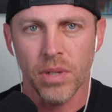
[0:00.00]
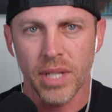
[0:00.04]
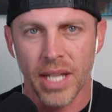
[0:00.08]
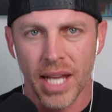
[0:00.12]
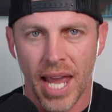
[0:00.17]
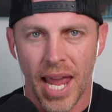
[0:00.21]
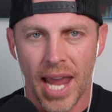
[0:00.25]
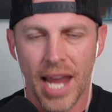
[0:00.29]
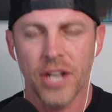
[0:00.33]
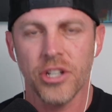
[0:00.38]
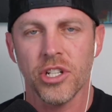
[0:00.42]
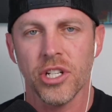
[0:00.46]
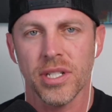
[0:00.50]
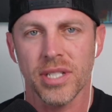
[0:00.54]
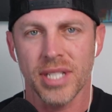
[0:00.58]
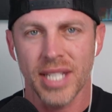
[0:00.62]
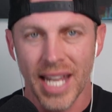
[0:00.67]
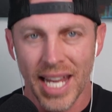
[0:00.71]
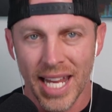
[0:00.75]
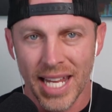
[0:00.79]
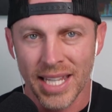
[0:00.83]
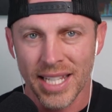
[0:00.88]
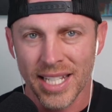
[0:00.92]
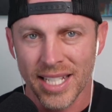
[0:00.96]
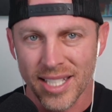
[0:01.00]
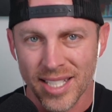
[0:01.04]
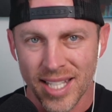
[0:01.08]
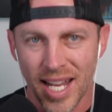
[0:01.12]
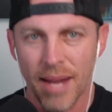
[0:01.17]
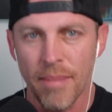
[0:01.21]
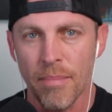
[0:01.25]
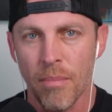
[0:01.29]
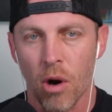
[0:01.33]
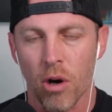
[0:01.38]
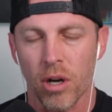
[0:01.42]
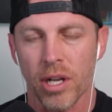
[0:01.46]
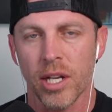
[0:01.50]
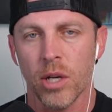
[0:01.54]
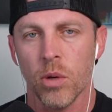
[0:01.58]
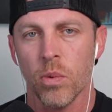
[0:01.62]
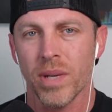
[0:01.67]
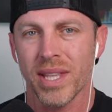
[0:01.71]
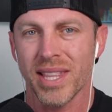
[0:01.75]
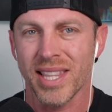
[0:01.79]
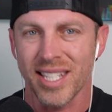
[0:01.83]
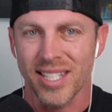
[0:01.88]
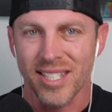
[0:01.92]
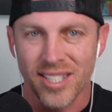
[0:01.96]
agents in the same market
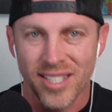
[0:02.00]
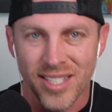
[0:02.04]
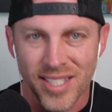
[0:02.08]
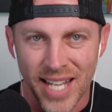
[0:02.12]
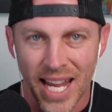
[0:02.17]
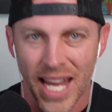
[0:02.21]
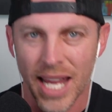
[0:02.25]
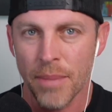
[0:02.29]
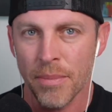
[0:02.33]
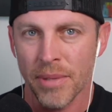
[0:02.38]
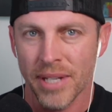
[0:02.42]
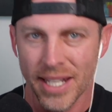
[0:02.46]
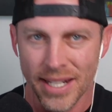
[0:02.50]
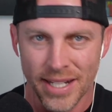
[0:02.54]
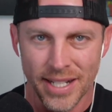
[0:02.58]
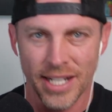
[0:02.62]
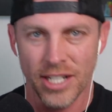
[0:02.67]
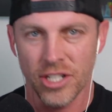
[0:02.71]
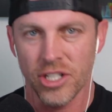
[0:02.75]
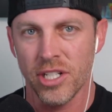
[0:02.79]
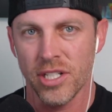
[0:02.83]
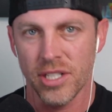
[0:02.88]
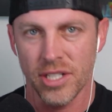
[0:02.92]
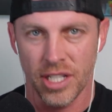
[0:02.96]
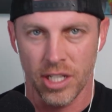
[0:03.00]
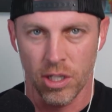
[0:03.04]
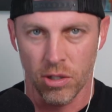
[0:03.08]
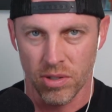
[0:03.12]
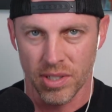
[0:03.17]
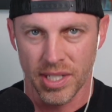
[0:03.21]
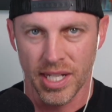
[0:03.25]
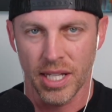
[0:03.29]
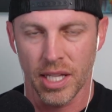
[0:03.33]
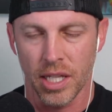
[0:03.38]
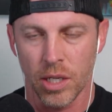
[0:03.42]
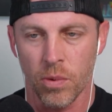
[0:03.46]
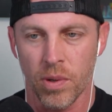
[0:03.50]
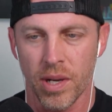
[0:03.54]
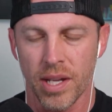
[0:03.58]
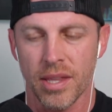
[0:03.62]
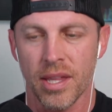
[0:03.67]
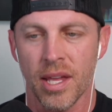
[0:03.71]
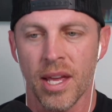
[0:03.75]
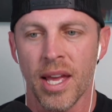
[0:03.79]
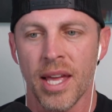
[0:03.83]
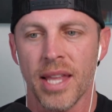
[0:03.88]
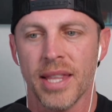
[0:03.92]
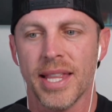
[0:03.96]
with the same conditions that you're dealing with
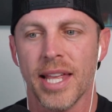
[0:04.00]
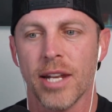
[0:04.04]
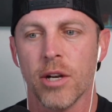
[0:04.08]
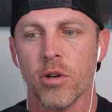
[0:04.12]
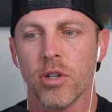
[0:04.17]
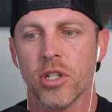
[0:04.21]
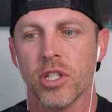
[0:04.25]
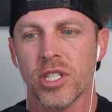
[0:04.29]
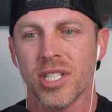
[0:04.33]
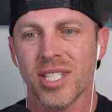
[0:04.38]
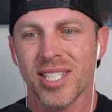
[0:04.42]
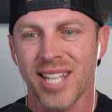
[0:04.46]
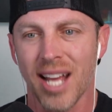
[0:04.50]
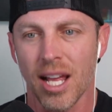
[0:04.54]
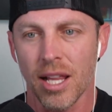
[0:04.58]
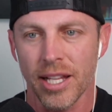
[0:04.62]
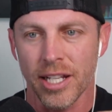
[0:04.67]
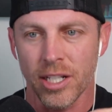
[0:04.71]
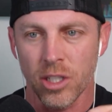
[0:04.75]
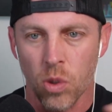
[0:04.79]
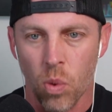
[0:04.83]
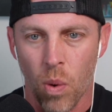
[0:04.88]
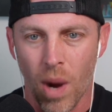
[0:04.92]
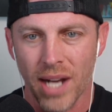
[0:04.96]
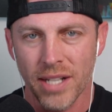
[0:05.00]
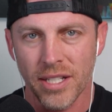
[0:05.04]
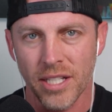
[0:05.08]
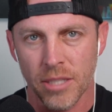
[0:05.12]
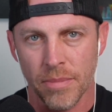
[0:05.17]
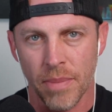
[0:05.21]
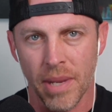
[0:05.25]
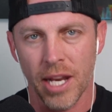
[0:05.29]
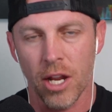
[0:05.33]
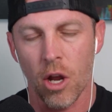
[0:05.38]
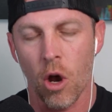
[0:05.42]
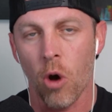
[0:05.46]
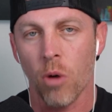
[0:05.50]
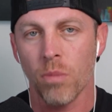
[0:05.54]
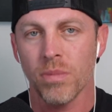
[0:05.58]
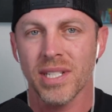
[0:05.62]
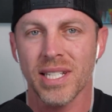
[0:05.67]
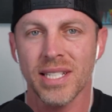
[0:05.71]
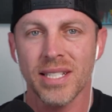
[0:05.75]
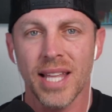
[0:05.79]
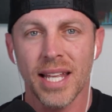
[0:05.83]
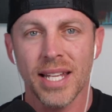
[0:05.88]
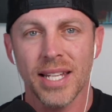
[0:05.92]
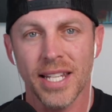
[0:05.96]
that are selling twice as many homes
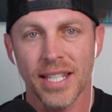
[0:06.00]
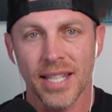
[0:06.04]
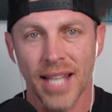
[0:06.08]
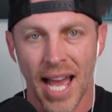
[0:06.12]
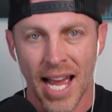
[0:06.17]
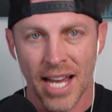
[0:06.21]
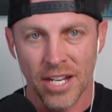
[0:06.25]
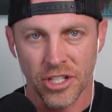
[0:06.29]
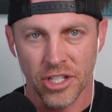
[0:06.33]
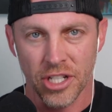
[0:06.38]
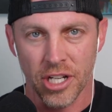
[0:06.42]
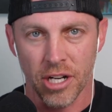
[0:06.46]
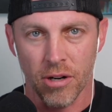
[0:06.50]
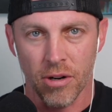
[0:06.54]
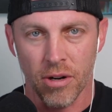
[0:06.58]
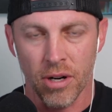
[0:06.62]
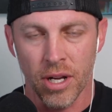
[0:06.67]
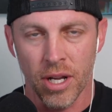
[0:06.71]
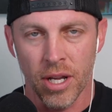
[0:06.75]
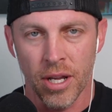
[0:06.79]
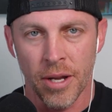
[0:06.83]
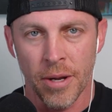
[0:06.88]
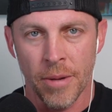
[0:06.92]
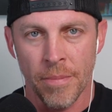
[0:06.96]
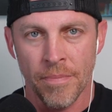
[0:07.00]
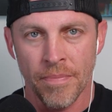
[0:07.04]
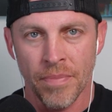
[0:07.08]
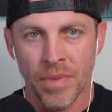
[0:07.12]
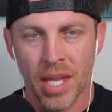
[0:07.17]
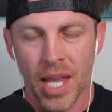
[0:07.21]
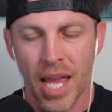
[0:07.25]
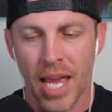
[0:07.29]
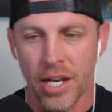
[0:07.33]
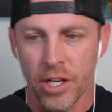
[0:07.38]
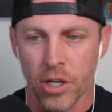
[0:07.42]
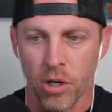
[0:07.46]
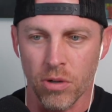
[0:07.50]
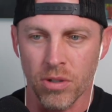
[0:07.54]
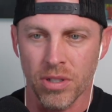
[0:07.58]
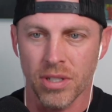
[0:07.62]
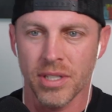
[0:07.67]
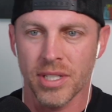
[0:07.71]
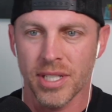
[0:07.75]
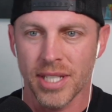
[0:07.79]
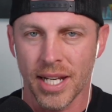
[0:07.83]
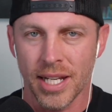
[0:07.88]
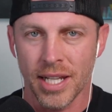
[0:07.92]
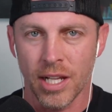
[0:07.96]
as they did last year. And you're
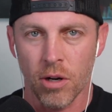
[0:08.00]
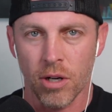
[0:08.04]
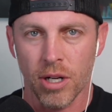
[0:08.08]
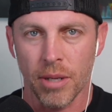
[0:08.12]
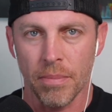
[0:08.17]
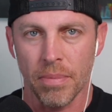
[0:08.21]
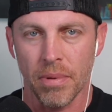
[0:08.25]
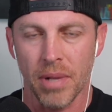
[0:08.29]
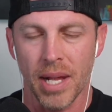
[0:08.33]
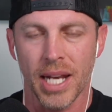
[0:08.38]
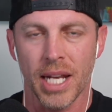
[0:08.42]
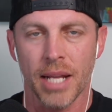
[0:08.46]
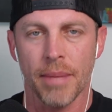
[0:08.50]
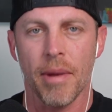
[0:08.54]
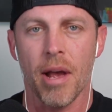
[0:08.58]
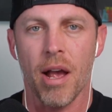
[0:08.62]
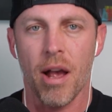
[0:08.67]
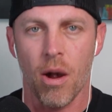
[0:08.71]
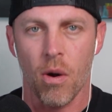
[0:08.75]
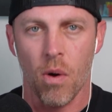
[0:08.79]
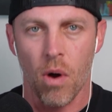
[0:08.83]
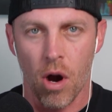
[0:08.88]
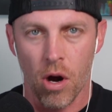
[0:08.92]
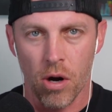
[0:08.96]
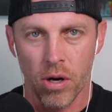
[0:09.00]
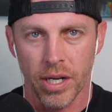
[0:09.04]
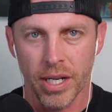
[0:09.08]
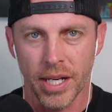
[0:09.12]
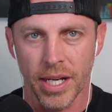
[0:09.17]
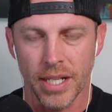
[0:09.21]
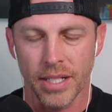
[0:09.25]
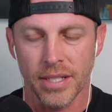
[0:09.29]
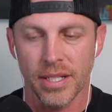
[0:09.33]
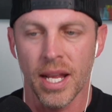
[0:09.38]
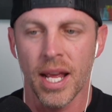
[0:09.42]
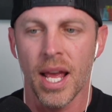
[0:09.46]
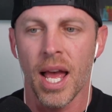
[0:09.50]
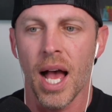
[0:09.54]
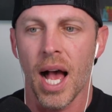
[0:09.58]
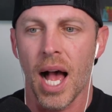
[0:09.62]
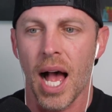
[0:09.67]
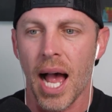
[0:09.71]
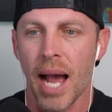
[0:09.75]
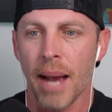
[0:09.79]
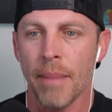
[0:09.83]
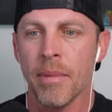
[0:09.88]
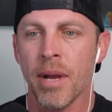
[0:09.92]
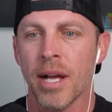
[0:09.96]
sitting there complaining about how hard it is.
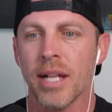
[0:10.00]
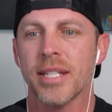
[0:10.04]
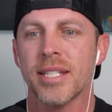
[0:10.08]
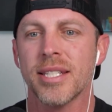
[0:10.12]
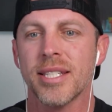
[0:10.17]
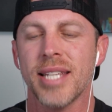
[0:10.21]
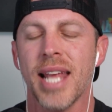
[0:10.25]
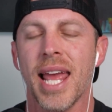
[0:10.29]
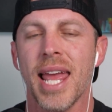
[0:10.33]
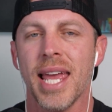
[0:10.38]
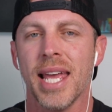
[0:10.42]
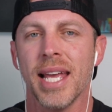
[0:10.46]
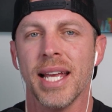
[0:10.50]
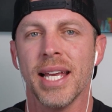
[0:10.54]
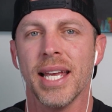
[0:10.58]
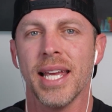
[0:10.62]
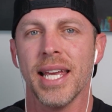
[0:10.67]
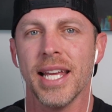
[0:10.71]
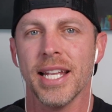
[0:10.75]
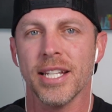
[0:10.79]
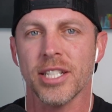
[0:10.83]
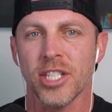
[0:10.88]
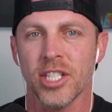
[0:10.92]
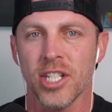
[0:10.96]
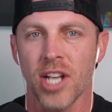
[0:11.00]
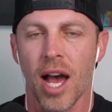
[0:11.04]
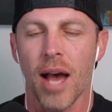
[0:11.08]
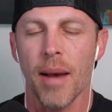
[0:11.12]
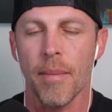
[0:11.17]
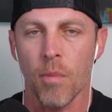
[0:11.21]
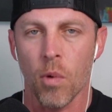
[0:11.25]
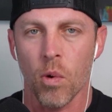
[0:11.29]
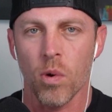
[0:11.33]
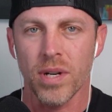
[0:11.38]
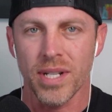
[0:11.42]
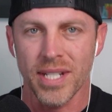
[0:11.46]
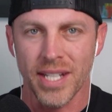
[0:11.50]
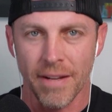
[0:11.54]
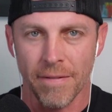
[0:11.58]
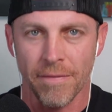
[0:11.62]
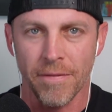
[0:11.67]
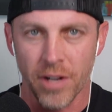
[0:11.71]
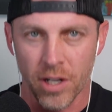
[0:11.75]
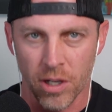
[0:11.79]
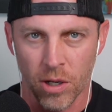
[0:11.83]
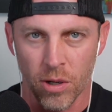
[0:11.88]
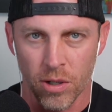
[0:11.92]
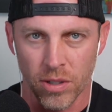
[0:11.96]
I'm not saying it's not more
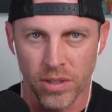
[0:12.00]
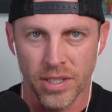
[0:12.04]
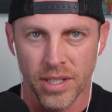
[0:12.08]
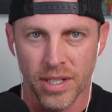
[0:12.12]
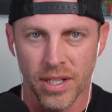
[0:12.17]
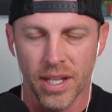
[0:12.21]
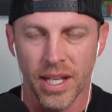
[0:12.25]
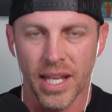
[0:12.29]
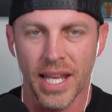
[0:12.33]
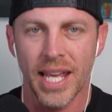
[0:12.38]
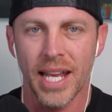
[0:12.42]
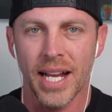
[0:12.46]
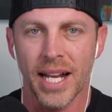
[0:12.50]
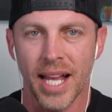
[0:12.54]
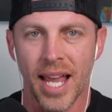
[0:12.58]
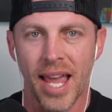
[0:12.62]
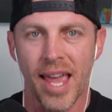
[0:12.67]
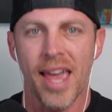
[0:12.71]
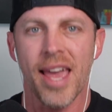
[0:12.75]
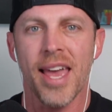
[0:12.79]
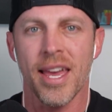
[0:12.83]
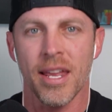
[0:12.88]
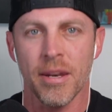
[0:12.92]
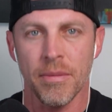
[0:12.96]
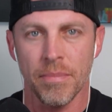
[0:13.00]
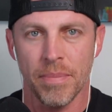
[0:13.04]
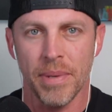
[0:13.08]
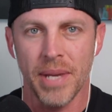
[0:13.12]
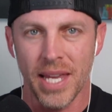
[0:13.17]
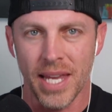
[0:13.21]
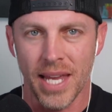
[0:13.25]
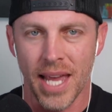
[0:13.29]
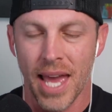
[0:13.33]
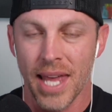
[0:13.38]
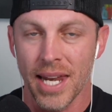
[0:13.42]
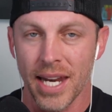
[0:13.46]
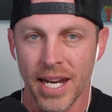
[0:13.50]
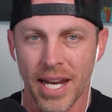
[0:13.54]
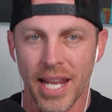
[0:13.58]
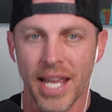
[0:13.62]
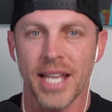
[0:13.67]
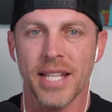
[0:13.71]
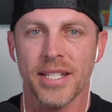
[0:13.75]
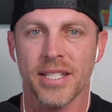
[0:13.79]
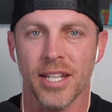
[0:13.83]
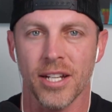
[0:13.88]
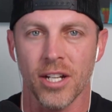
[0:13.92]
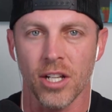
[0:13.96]
difficult. It can be, and it
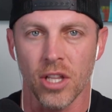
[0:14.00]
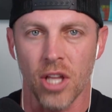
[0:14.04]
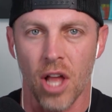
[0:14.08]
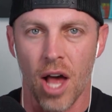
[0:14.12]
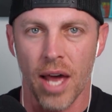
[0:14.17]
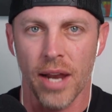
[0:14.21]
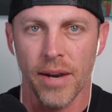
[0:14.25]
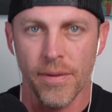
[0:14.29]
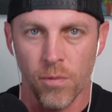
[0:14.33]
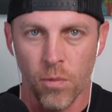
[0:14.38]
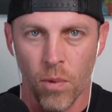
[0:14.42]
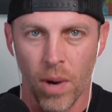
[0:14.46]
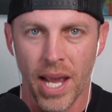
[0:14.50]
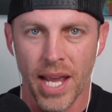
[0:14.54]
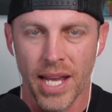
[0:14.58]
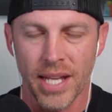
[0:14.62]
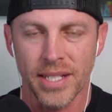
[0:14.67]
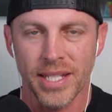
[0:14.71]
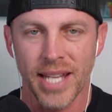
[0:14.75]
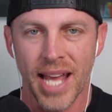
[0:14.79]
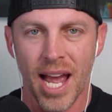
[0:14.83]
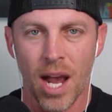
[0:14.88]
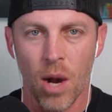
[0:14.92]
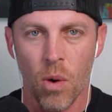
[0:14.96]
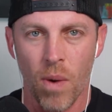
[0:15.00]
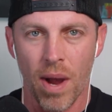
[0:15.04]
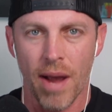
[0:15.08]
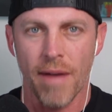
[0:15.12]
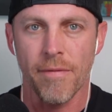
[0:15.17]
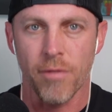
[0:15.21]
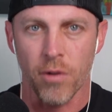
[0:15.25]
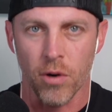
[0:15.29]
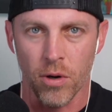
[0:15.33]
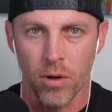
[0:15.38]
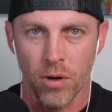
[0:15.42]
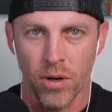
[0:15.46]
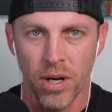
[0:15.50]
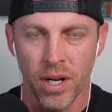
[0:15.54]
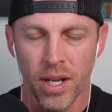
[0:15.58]
is in a lot of ways. However,